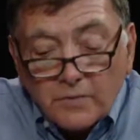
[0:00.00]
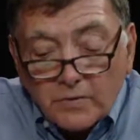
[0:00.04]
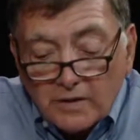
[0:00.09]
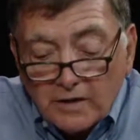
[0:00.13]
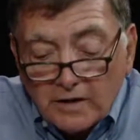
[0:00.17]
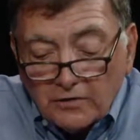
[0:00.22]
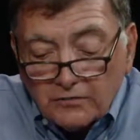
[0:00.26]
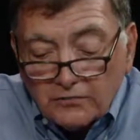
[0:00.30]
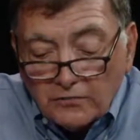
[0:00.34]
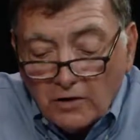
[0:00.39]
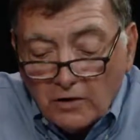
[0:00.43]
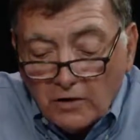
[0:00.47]

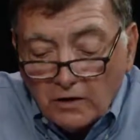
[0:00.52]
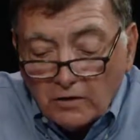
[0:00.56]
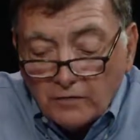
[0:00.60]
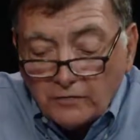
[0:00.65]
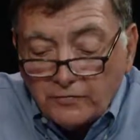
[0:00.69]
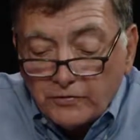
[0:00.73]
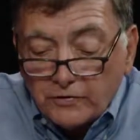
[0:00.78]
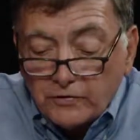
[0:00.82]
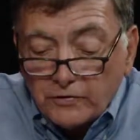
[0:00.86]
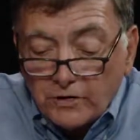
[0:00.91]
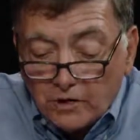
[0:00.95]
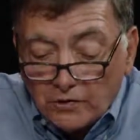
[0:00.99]
He has
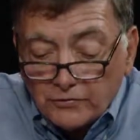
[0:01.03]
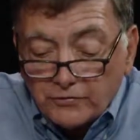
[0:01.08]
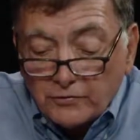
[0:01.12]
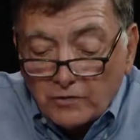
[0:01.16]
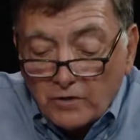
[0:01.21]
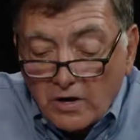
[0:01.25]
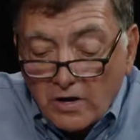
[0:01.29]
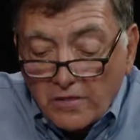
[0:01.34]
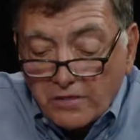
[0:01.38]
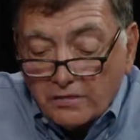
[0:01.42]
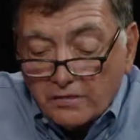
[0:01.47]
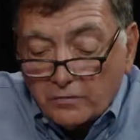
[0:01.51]
also
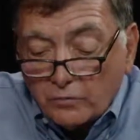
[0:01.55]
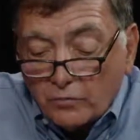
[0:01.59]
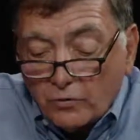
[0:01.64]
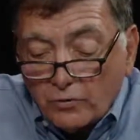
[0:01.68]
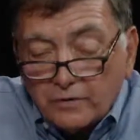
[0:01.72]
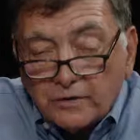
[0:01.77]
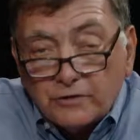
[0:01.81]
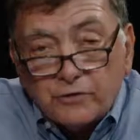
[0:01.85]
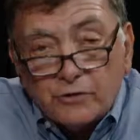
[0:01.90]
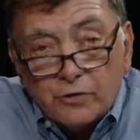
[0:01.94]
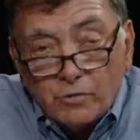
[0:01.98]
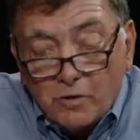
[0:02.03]
authored more
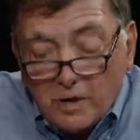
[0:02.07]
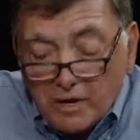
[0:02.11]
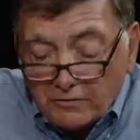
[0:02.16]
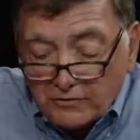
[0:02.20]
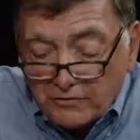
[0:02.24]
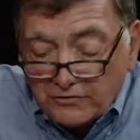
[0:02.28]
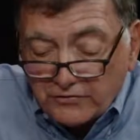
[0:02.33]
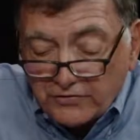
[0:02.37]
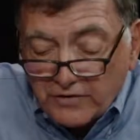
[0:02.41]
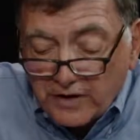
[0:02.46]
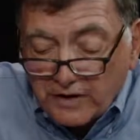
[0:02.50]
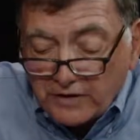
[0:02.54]
than
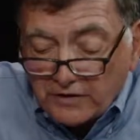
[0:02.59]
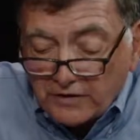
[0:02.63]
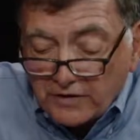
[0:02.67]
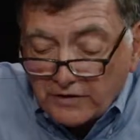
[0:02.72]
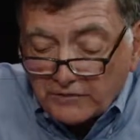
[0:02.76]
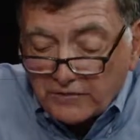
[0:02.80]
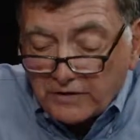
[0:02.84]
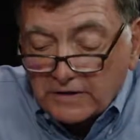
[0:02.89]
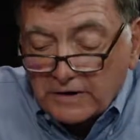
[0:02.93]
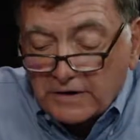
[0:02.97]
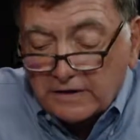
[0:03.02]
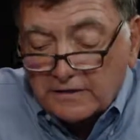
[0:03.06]
200
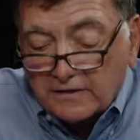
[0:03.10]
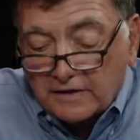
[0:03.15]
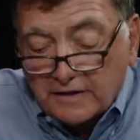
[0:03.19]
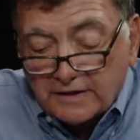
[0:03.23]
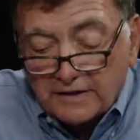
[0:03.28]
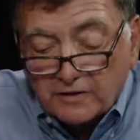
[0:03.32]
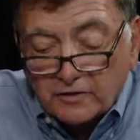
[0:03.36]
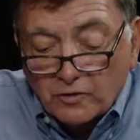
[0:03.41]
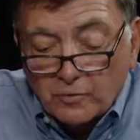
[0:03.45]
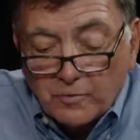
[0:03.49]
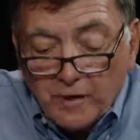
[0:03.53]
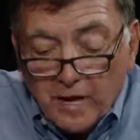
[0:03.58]
scientific and
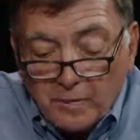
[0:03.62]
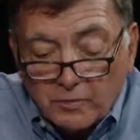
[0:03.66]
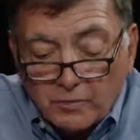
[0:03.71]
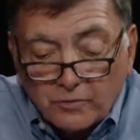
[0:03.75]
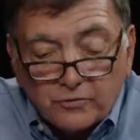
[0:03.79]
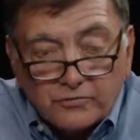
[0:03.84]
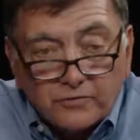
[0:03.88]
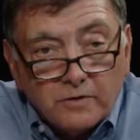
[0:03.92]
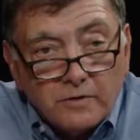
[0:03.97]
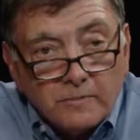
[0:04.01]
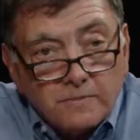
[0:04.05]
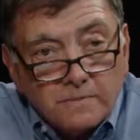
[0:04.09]
technical
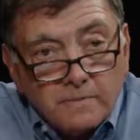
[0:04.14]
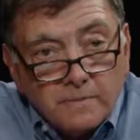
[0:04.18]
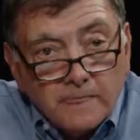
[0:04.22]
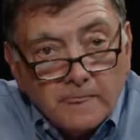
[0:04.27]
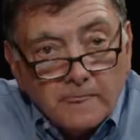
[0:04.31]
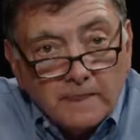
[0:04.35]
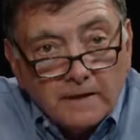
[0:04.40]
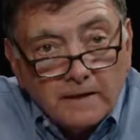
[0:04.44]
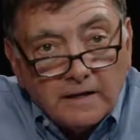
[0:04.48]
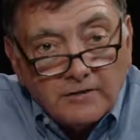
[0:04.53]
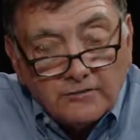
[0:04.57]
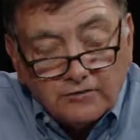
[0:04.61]
papers
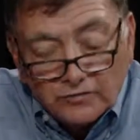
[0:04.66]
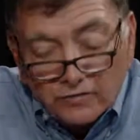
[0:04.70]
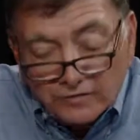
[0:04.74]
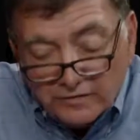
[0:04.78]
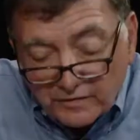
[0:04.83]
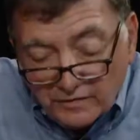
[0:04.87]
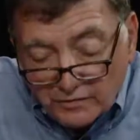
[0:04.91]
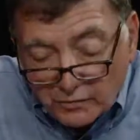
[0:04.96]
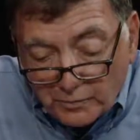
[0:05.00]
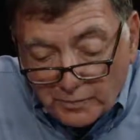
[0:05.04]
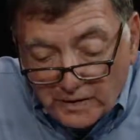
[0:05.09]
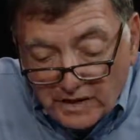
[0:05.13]
and served
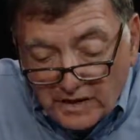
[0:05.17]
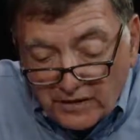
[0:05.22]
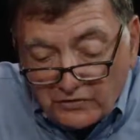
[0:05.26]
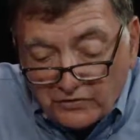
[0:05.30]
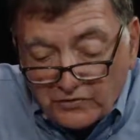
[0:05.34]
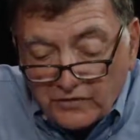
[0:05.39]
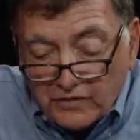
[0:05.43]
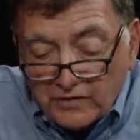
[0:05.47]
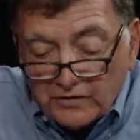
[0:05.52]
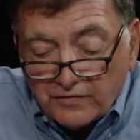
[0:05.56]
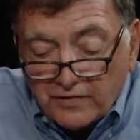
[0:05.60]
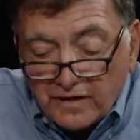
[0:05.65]
as a
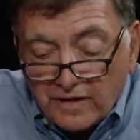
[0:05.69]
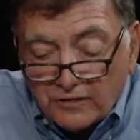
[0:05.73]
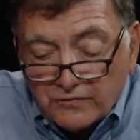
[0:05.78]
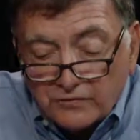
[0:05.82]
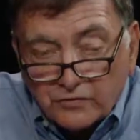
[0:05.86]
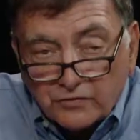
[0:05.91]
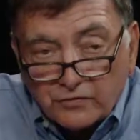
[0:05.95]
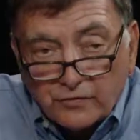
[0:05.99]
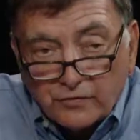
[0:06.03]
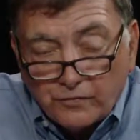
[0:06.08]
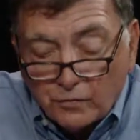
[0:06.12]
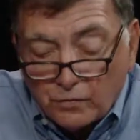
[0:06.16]
PhD advisor
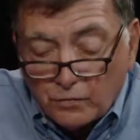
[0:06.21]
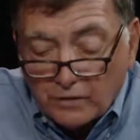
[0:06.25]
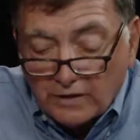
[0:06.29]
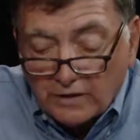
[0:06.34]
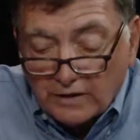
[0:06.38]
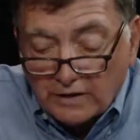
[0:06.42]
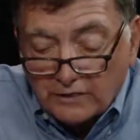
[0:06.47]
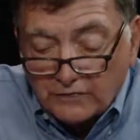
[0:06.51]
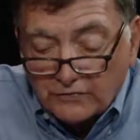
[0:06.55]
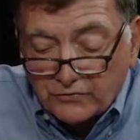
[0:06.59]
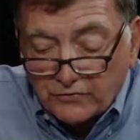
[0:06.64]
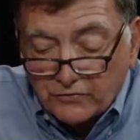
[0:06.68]
for
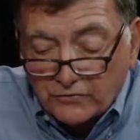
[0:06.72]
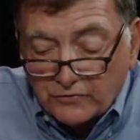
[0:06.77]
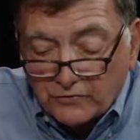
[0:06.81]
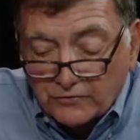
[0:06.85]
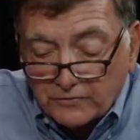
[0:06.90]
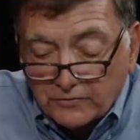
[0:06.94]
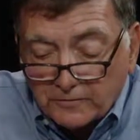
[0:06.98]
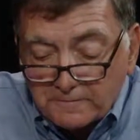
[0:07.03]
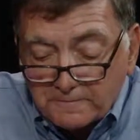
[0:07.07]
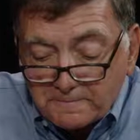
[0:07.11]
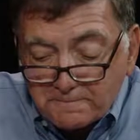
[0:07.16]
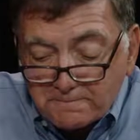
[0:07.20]
49
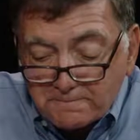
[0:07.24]
students.